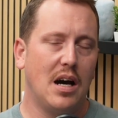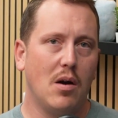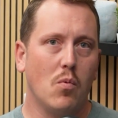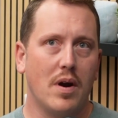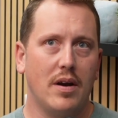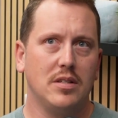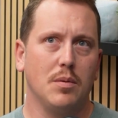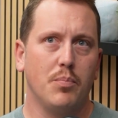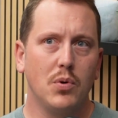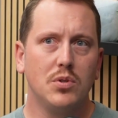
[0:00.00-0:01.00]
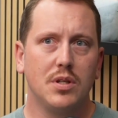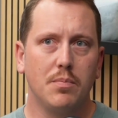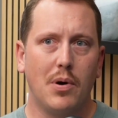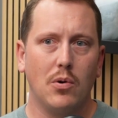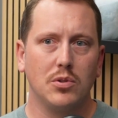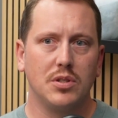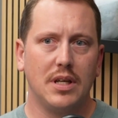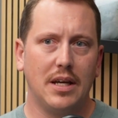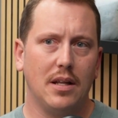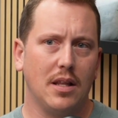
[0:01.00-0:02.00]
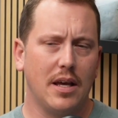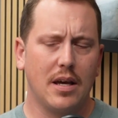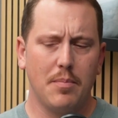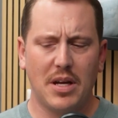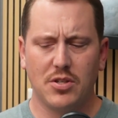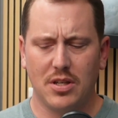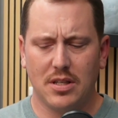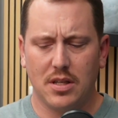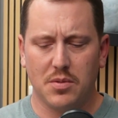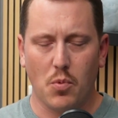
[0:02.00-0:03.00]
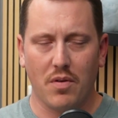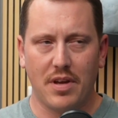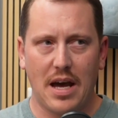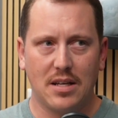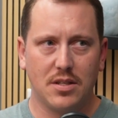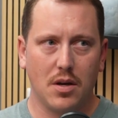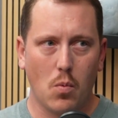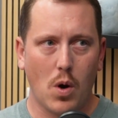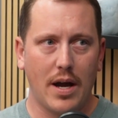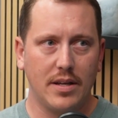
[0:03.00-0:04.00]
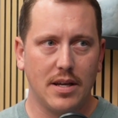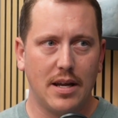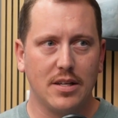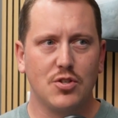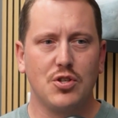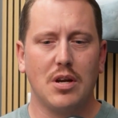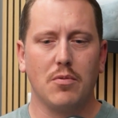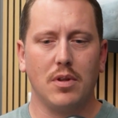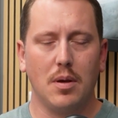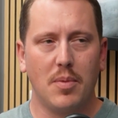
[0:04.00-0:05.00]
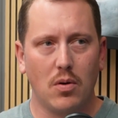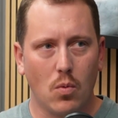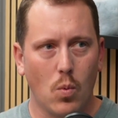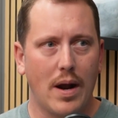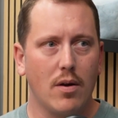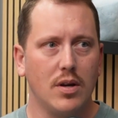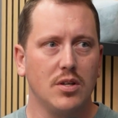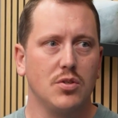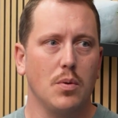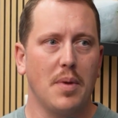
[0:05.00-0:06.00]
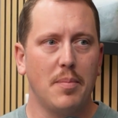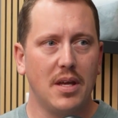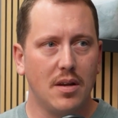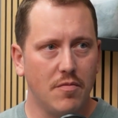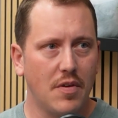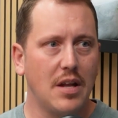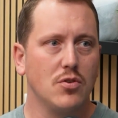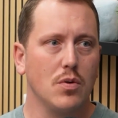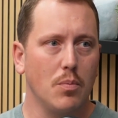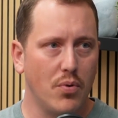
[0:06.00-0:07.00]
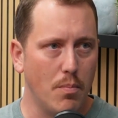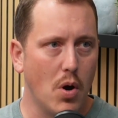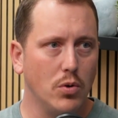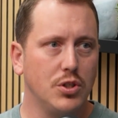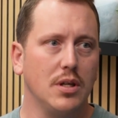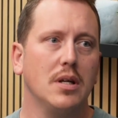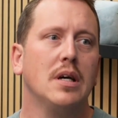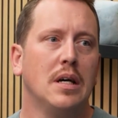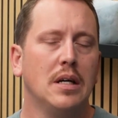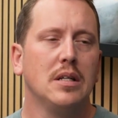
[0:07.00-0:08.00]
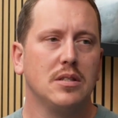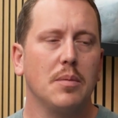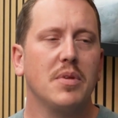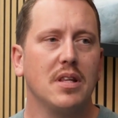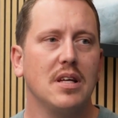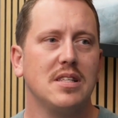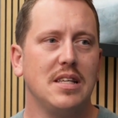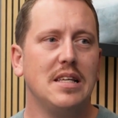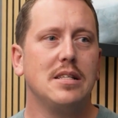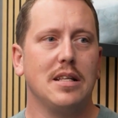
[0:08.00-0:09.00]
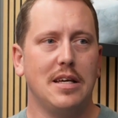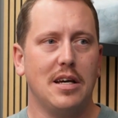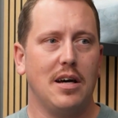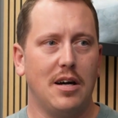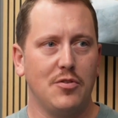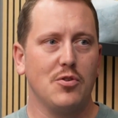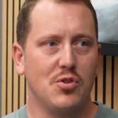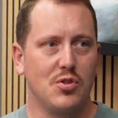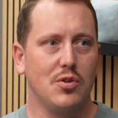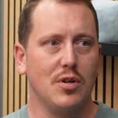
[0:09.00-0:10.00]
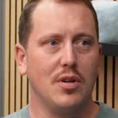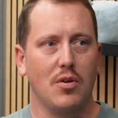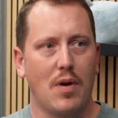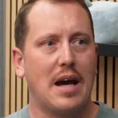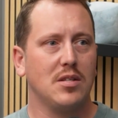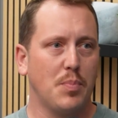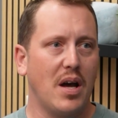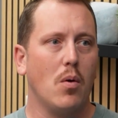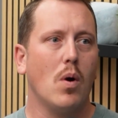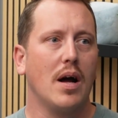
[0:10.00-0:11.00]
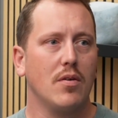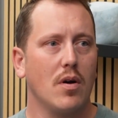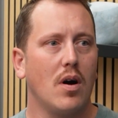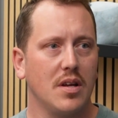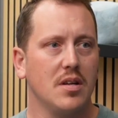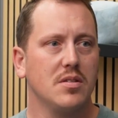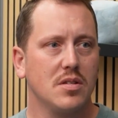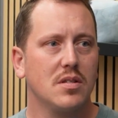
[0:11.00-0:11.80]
Whereas a boosted post, like I mentioned, it's more of casting a wide net. It's generally about awareness or maybe an event or a promotion, something that's easily understood and grasped by a wider audience.